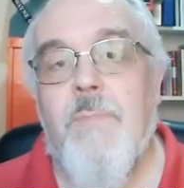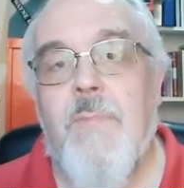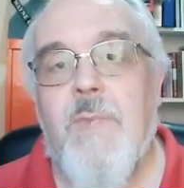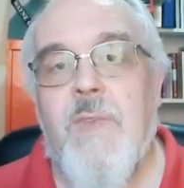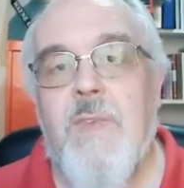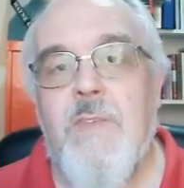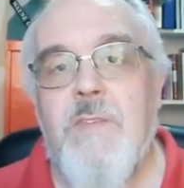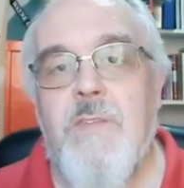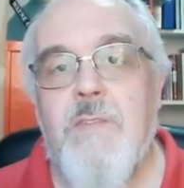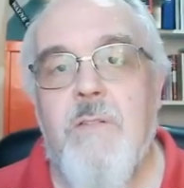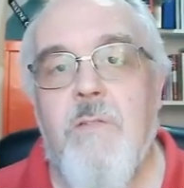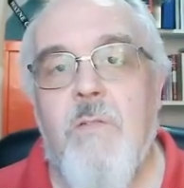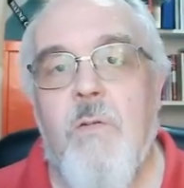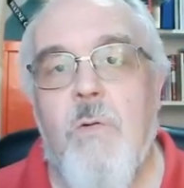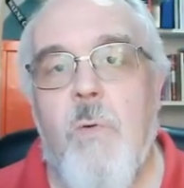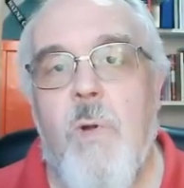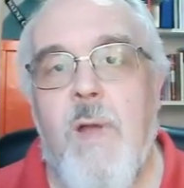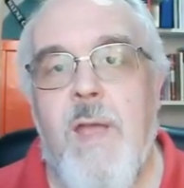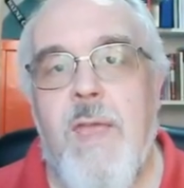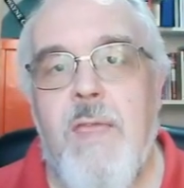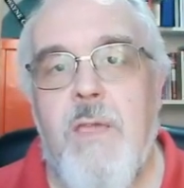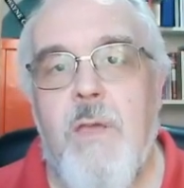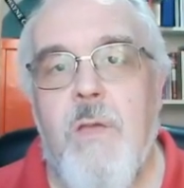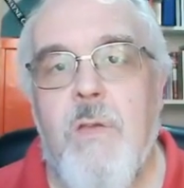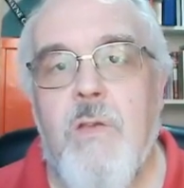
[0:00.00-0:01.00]
Is there a way
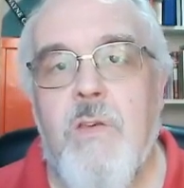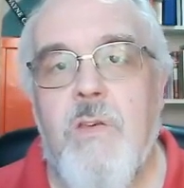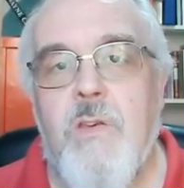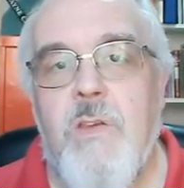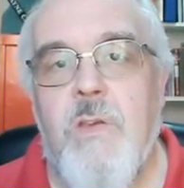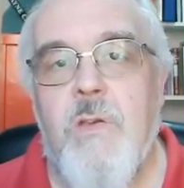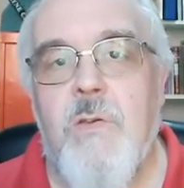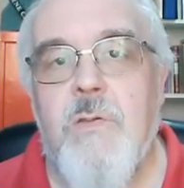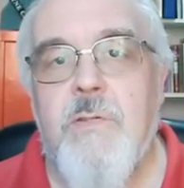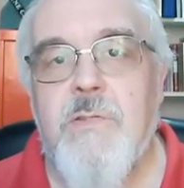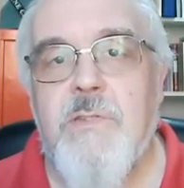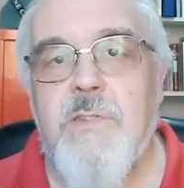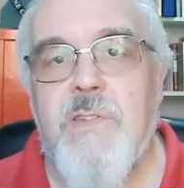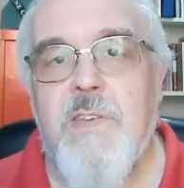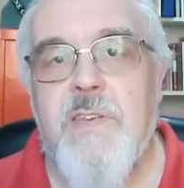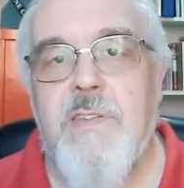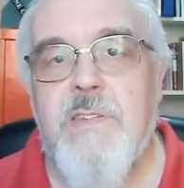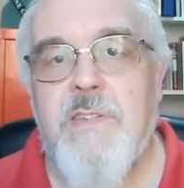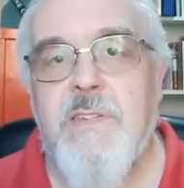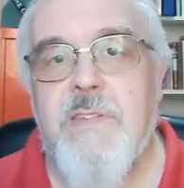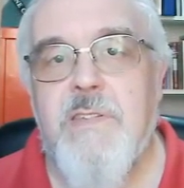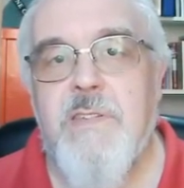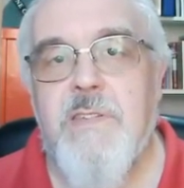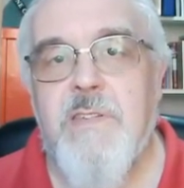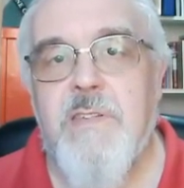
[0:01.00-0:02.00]
you can use
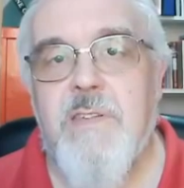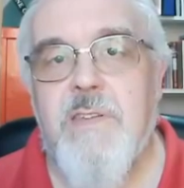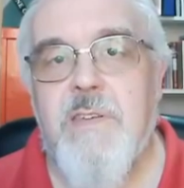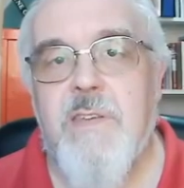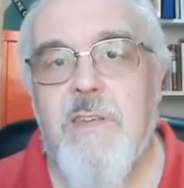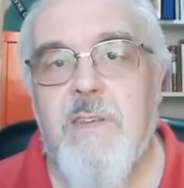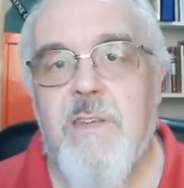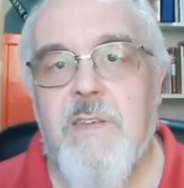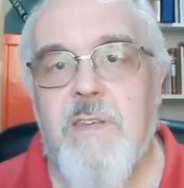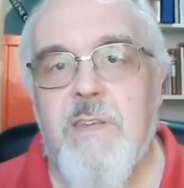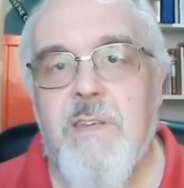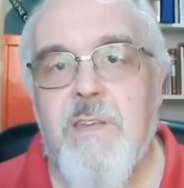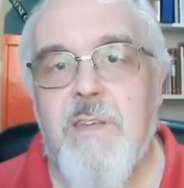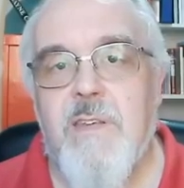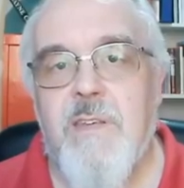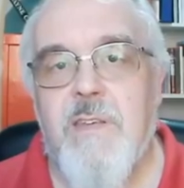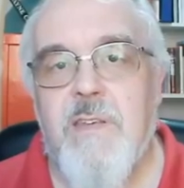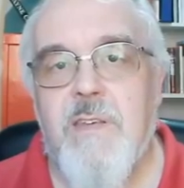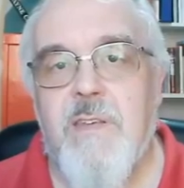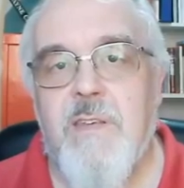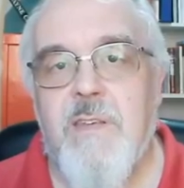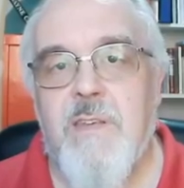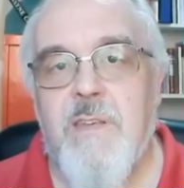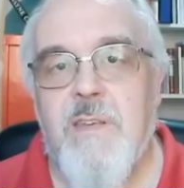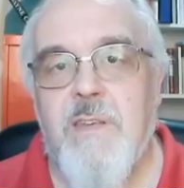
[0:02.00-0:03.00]
this
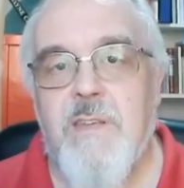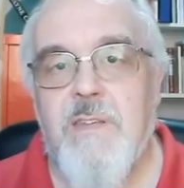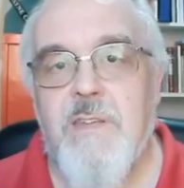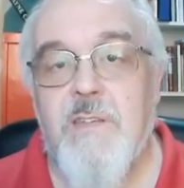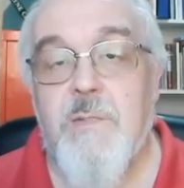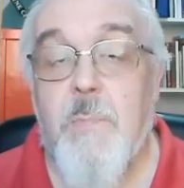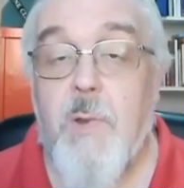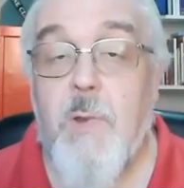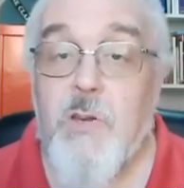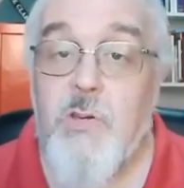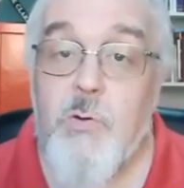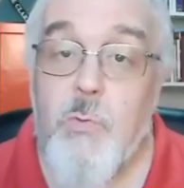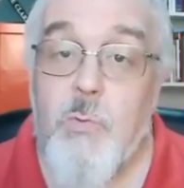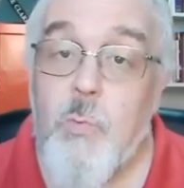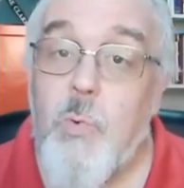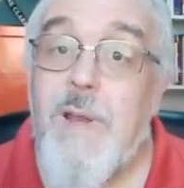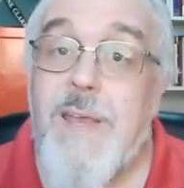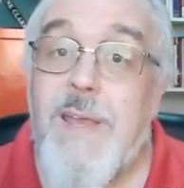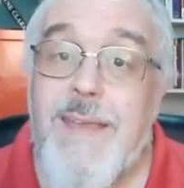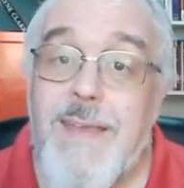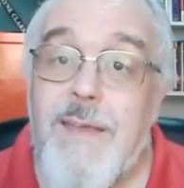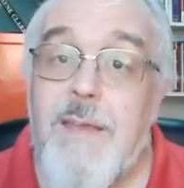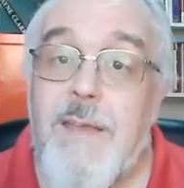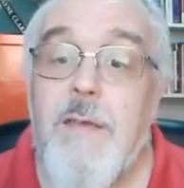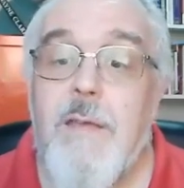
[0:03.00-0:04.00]
special
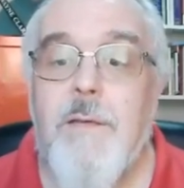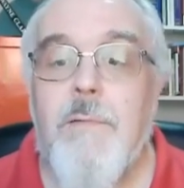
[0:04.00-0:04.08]
week